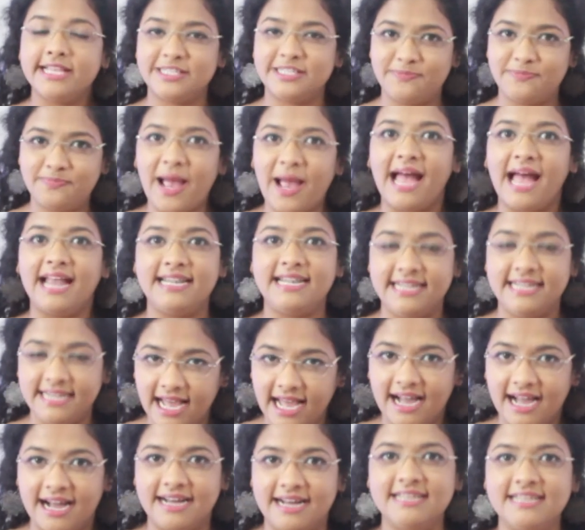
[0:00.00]
band
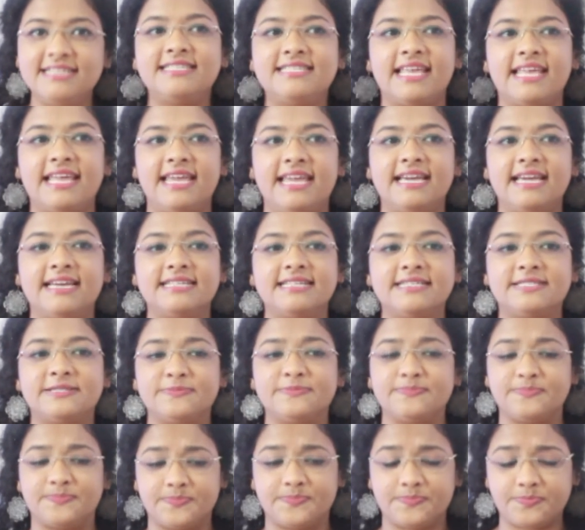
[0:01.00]
does
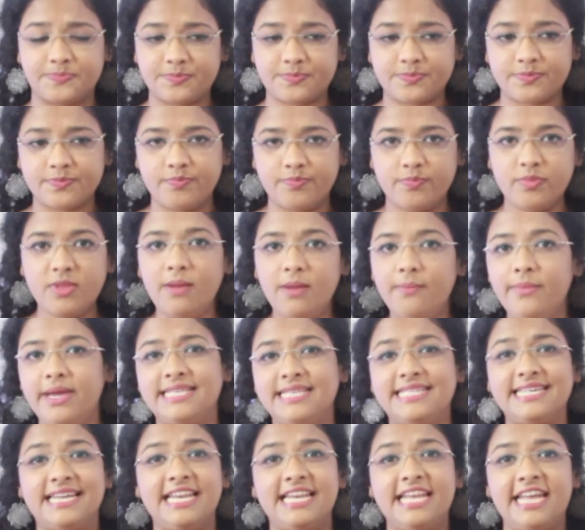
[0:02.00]
is
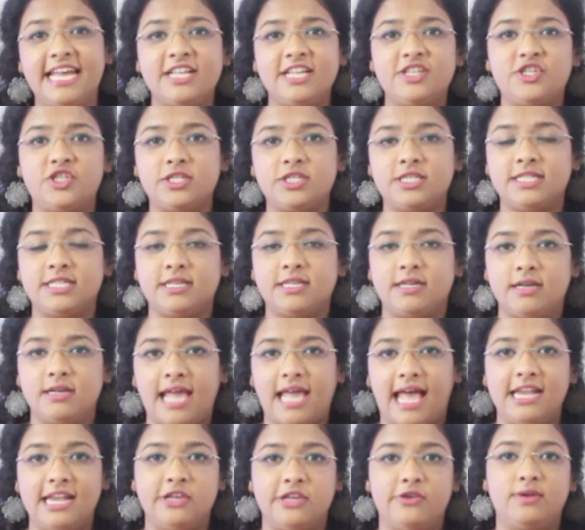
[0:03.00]
basically it just
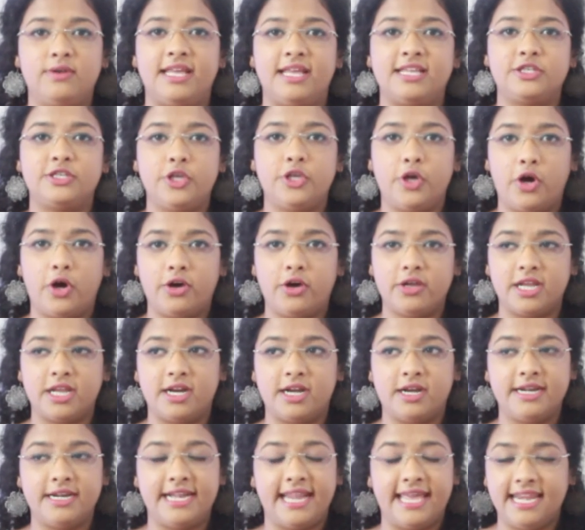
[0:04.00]
calculates your
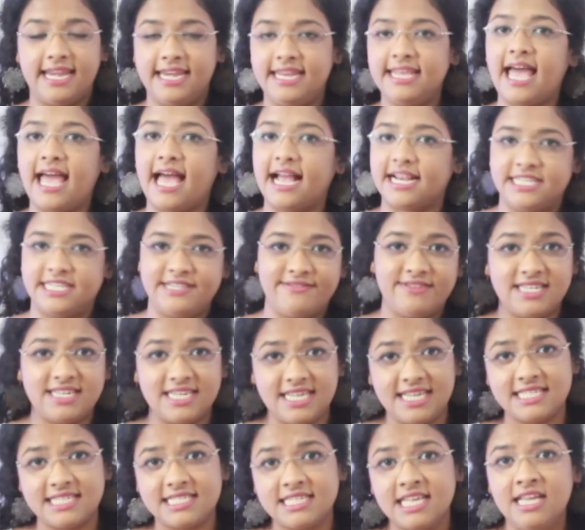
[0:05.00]
daily
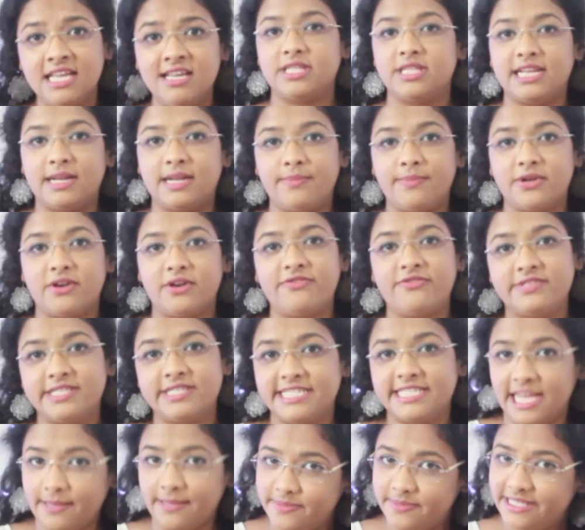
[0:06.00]
activities, the number of
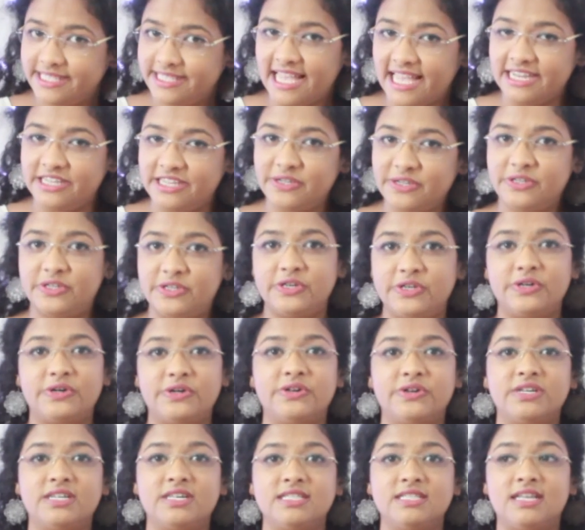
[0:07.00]
steps that you
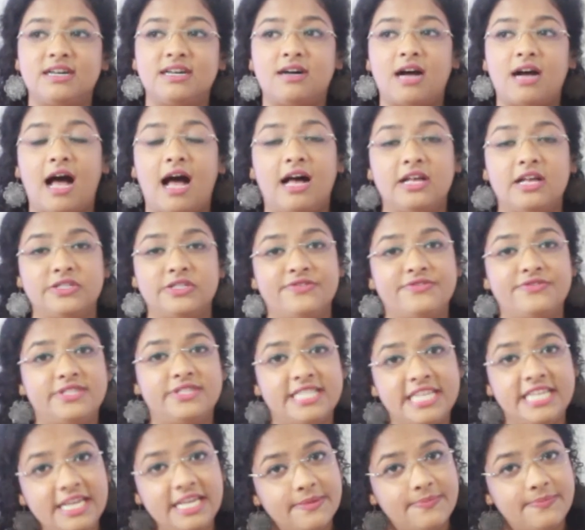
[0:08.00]
took, the hours of
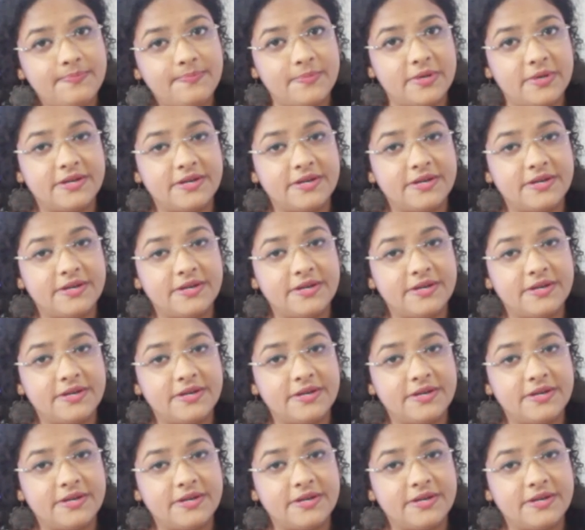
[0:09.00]
sleep